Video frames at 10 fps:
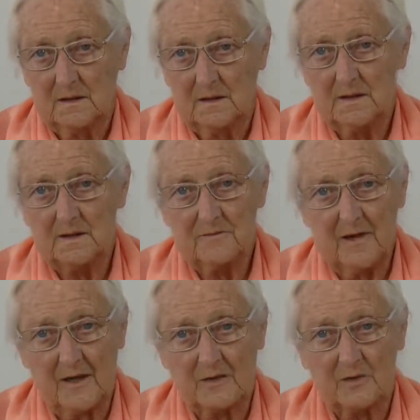is the
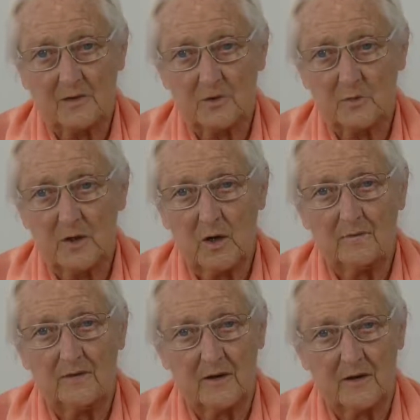fact that we are
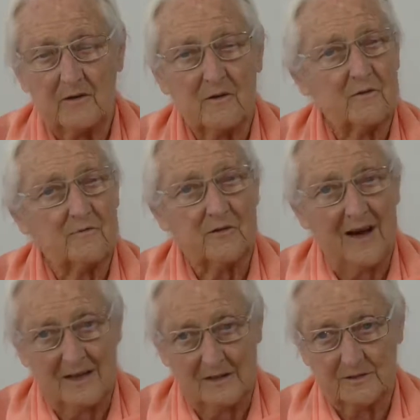very
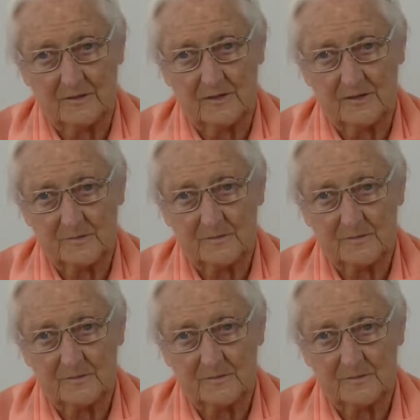violent.